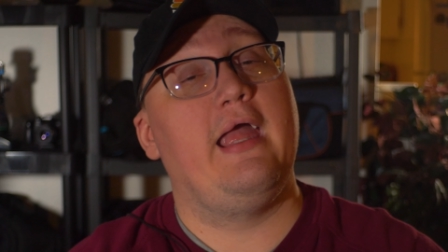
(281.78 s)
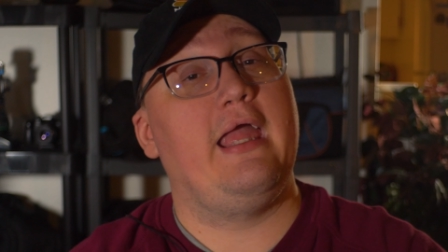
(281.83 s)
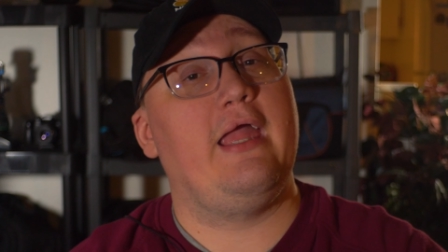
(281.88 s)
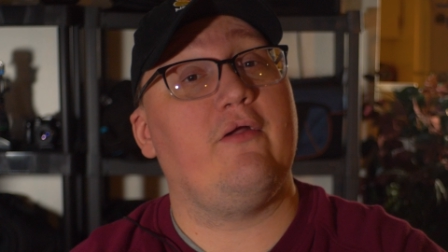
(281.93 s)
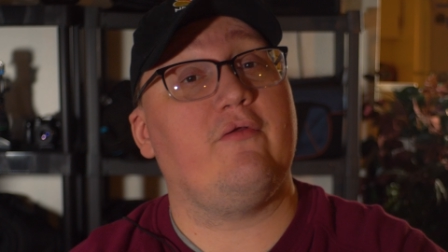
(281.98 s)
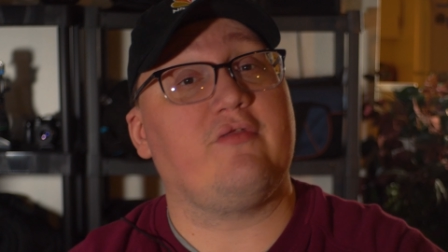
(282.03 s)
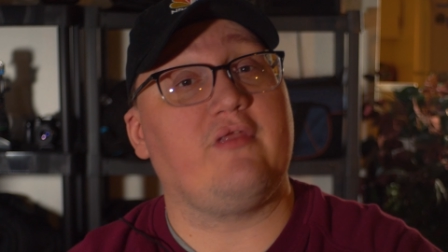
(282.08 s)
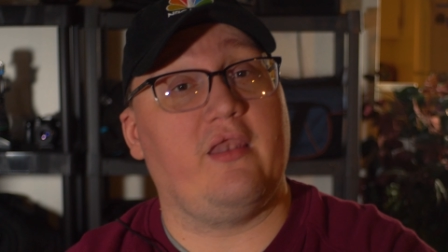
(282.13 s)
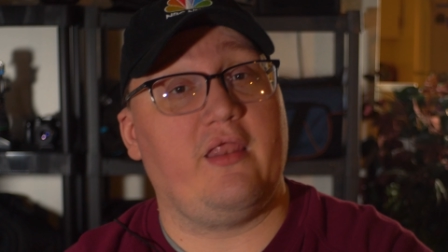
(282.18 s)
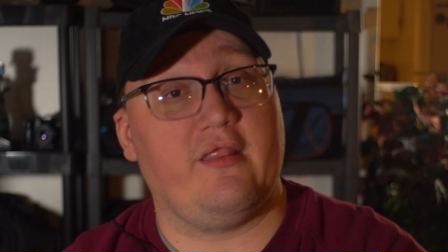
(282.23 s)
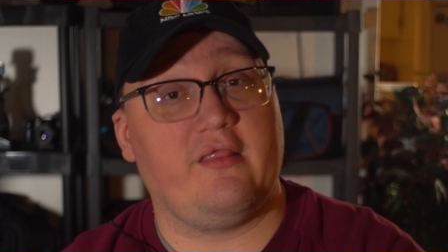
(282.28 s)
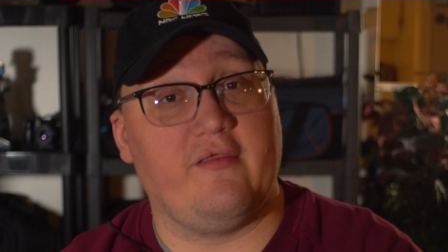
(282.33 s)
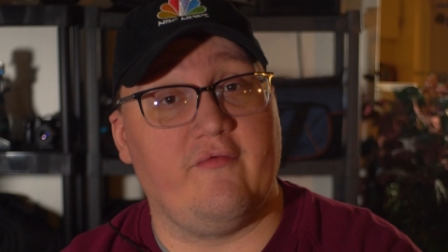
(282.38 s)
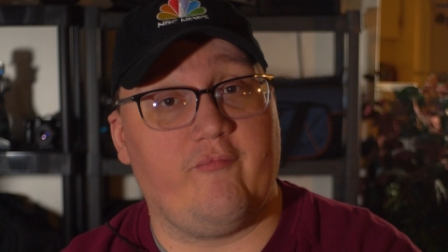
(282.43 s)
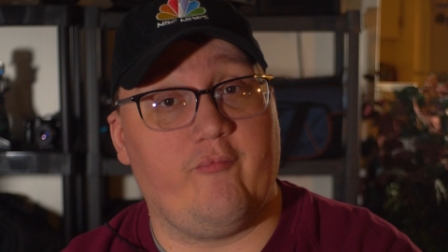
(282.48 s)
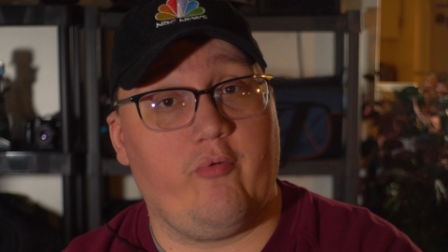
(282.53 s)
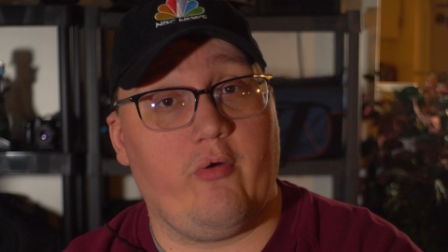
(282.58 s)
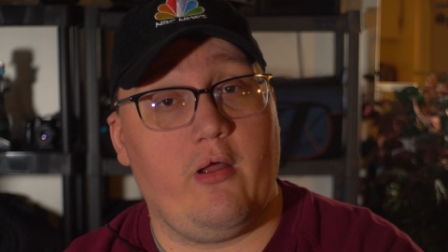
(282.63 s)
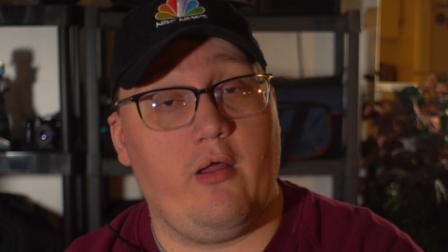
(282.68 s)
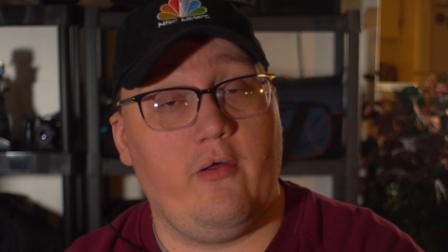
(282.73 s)
here's the list
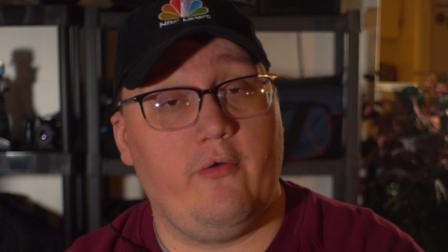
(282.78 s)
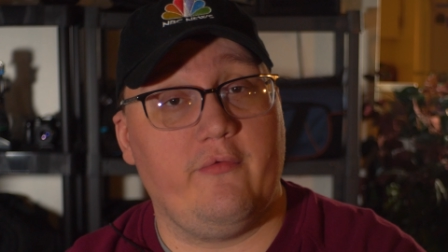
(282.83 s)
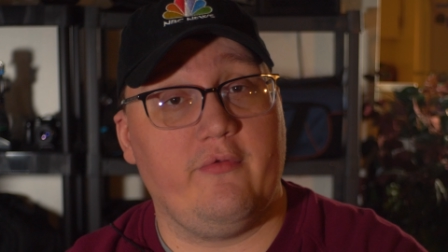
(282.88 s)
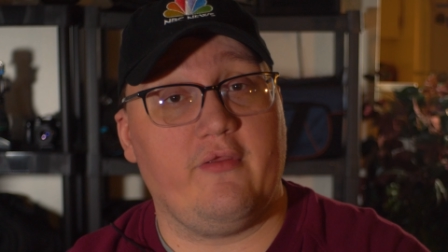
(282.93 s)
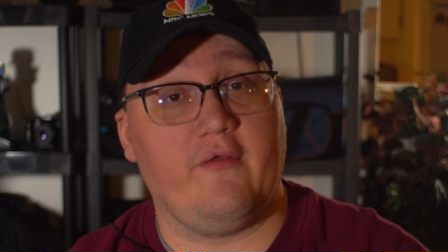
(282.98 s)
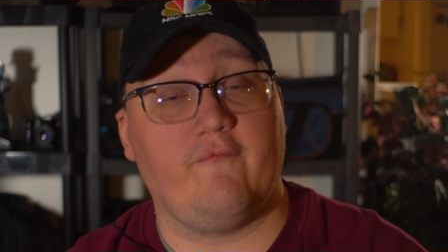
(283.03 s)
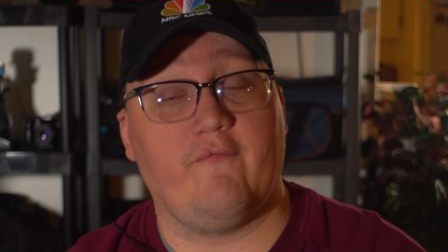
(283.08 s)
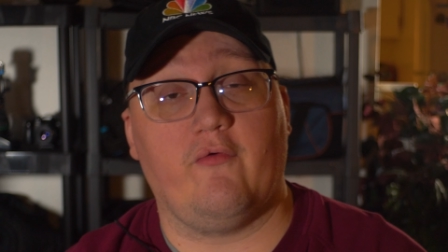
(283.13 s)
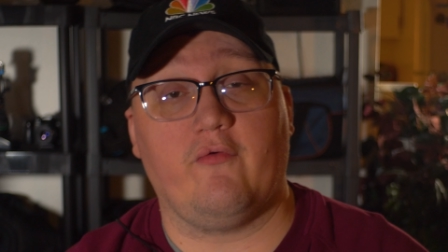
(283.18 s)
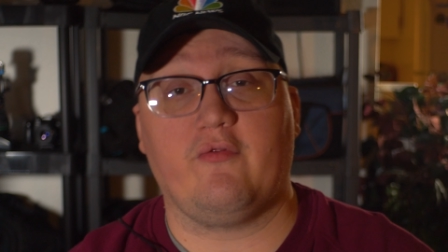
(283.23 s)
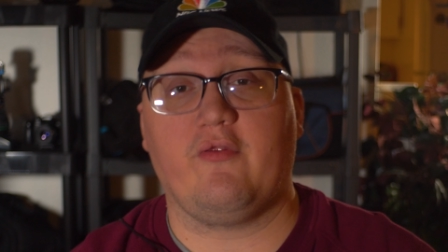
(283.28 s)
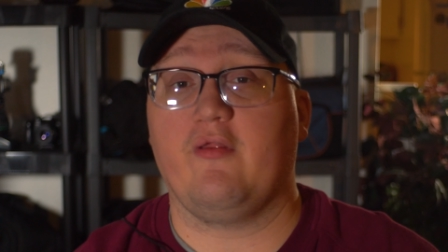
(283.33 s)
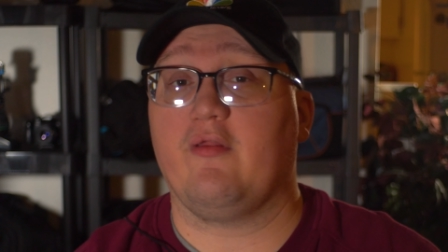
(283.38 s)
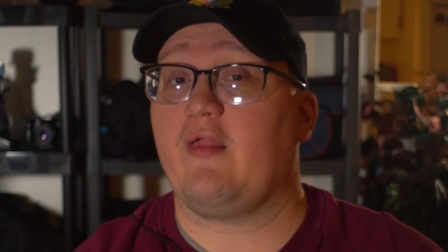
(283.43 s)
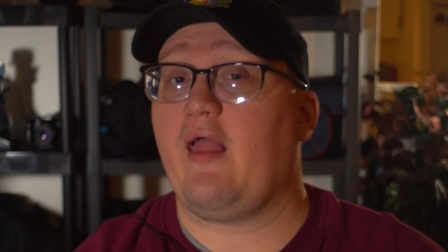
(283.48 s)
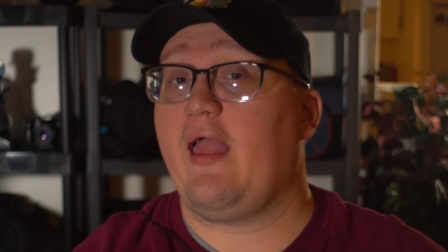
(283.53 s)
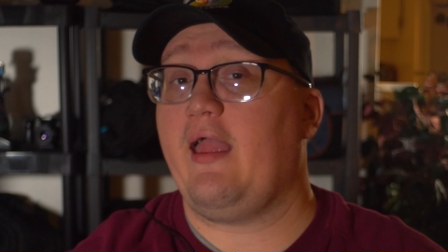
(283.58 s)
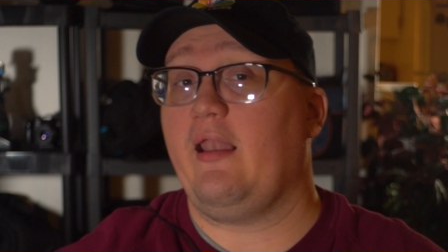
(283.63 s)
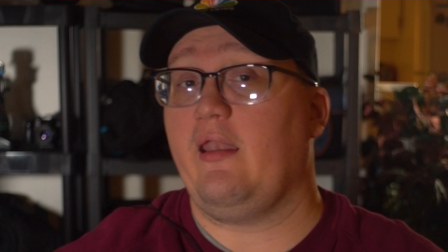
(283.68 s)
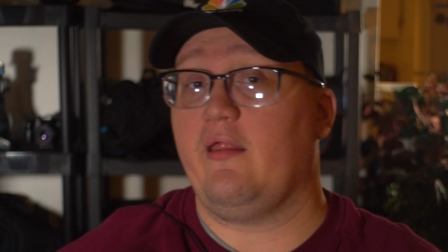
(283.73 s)
of pros
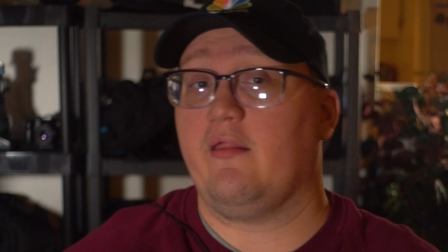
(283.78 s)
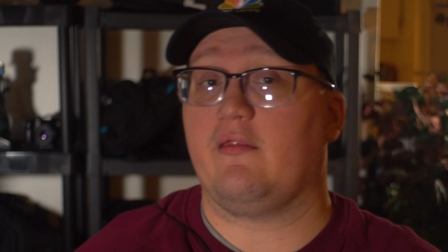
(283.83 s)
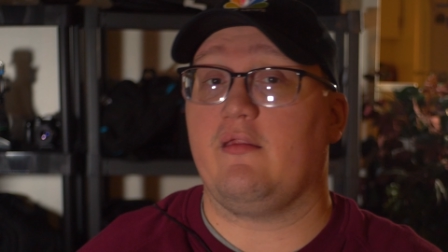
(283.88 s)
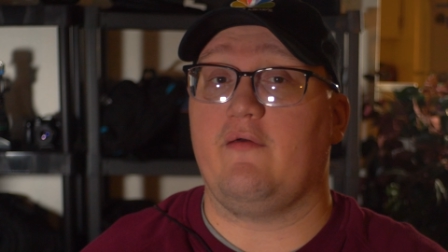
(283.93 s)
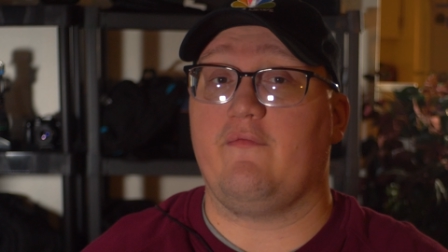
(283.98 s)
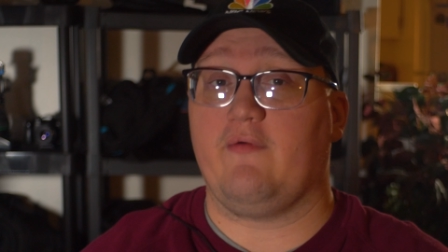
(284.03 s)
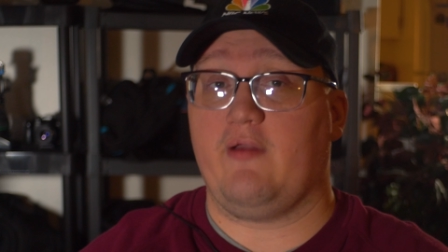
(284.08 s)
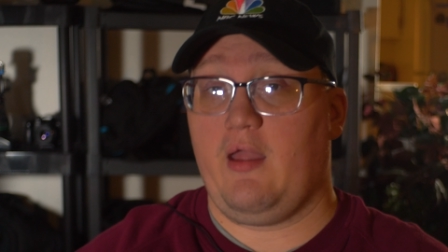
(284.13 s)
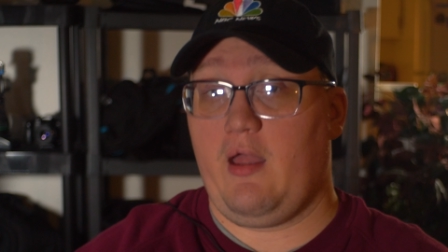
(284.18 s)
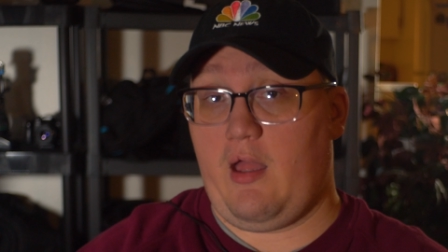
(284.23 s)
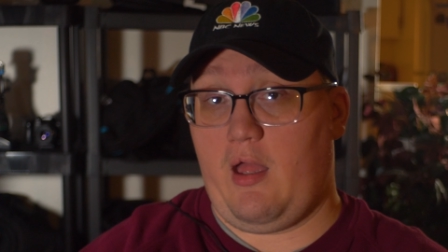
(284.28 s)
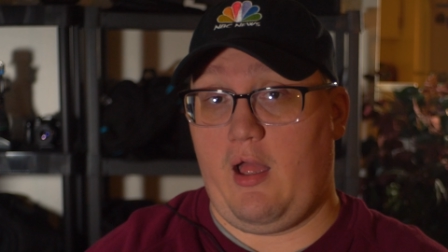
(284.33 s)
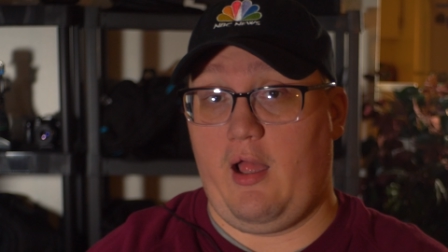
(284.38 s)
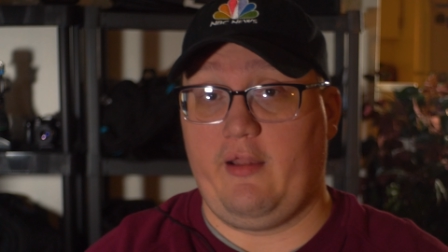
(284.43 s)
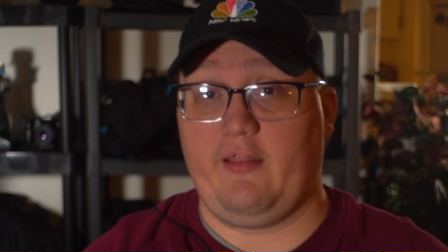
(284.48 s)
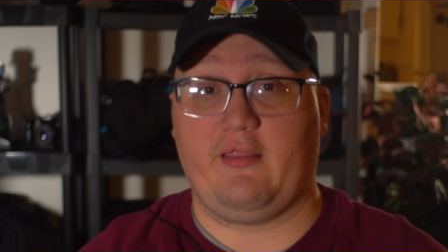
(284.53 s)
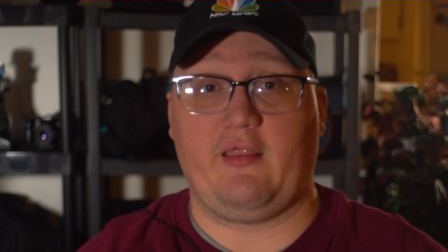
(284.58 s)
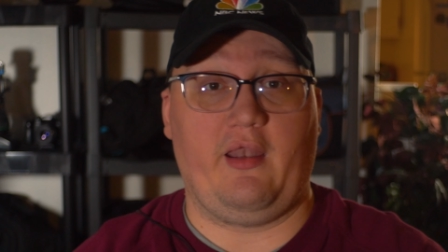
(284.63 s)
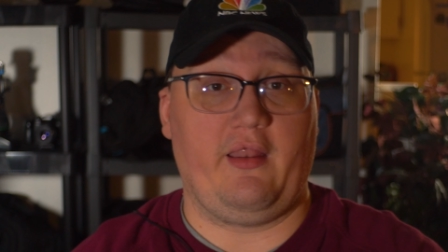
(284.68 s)
versus a list of cons.